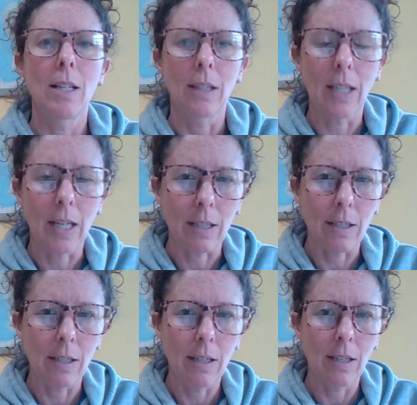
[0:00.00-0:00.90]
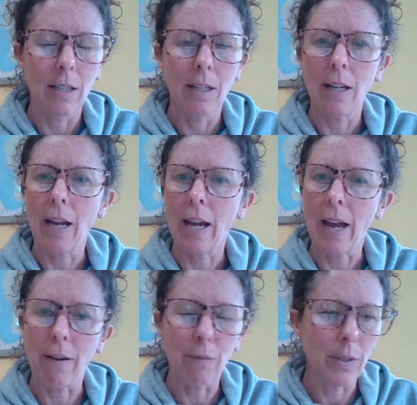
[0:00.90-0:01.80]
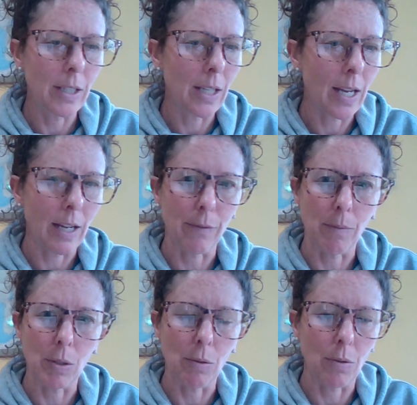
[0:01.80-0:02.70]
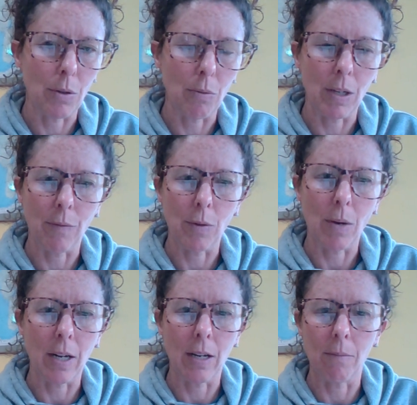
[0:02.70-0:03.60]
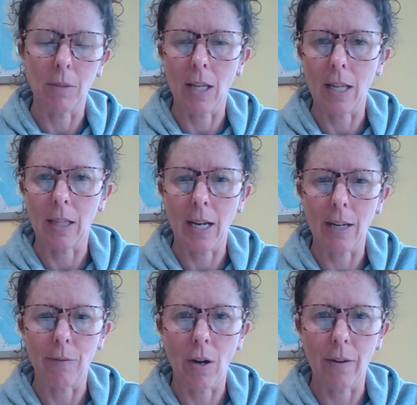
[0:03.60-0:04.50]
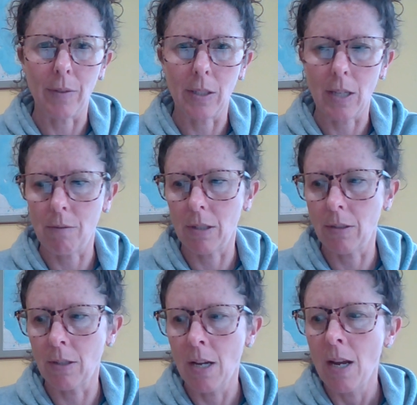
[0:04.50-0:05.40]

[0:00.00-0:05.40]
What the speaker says: link every day from 2 to 3 if you want to come to that live office hours.